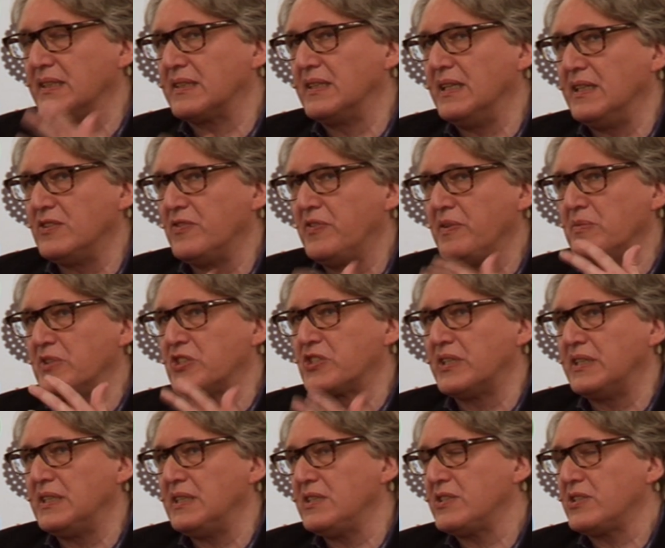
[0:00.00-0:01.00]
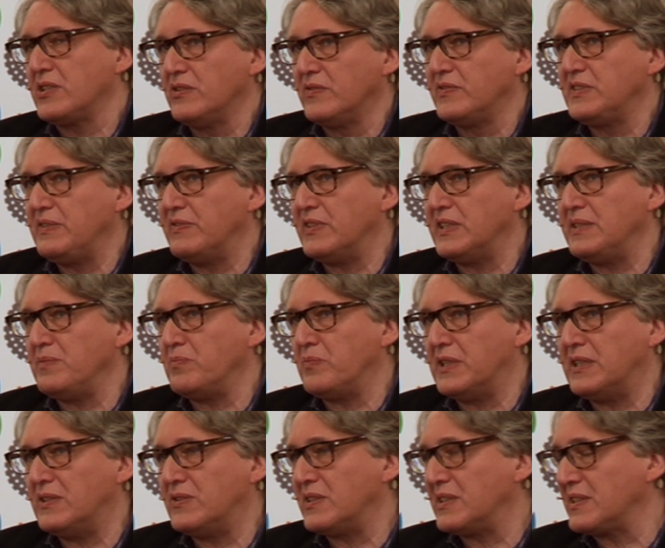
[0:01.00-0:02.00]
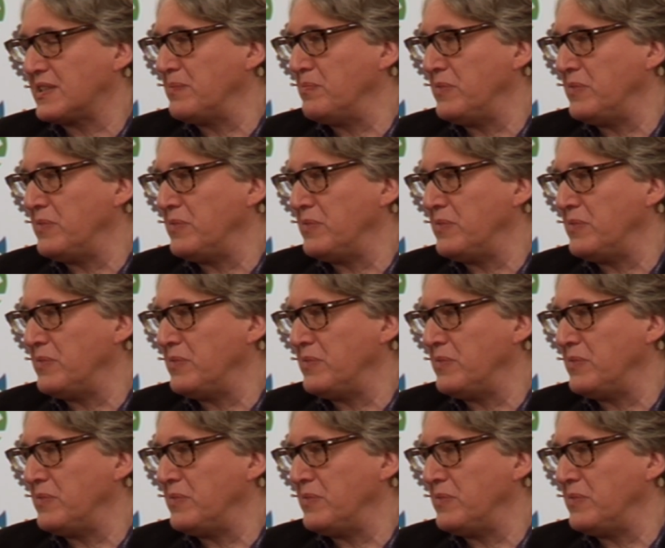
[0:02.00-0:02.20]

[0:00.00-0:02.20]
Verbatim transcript: kind of imagination of divine powers